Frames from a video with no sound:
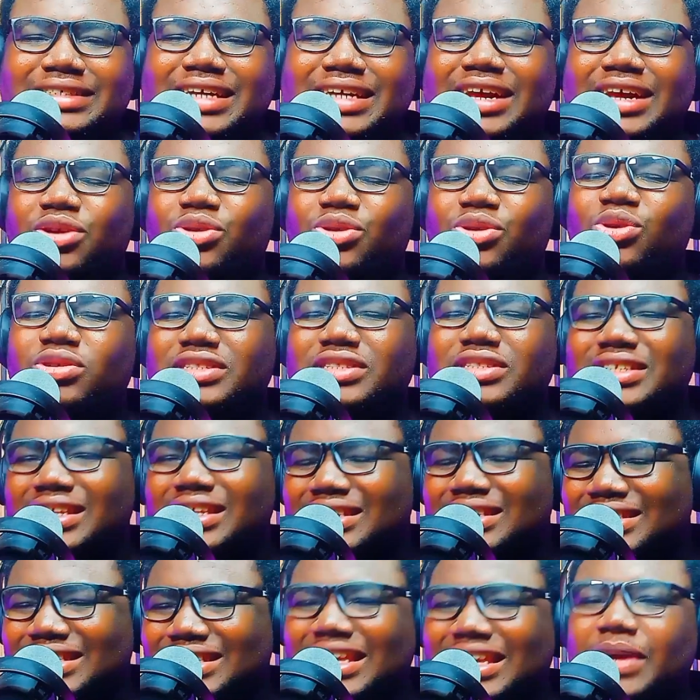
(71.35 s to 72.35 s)
and not
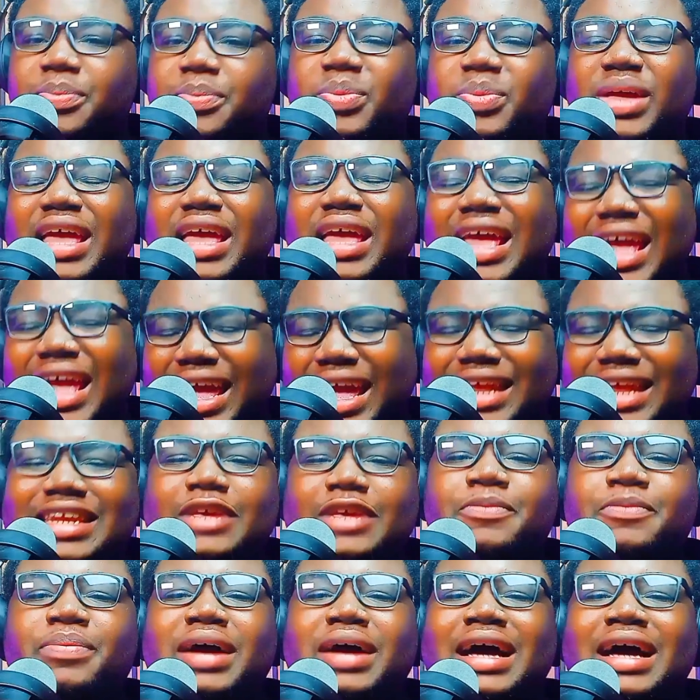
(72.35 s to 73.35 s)
skip any
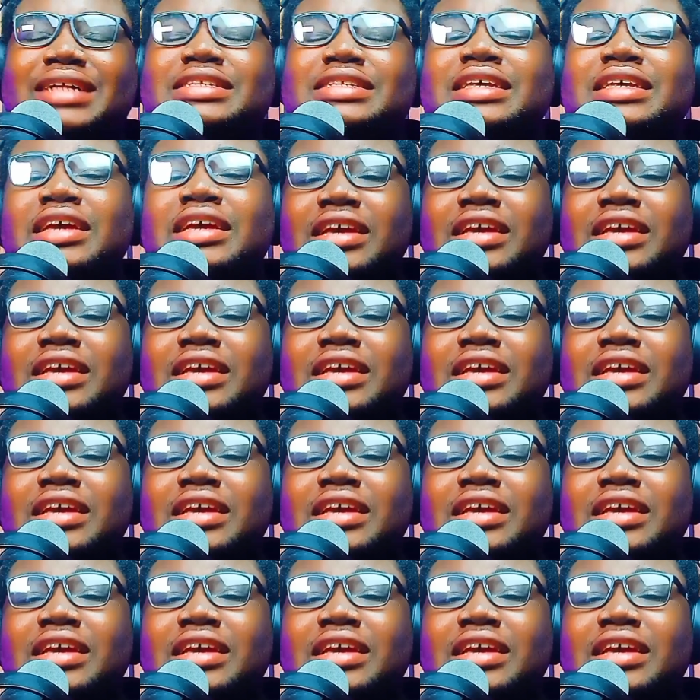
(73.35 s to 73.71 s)
part,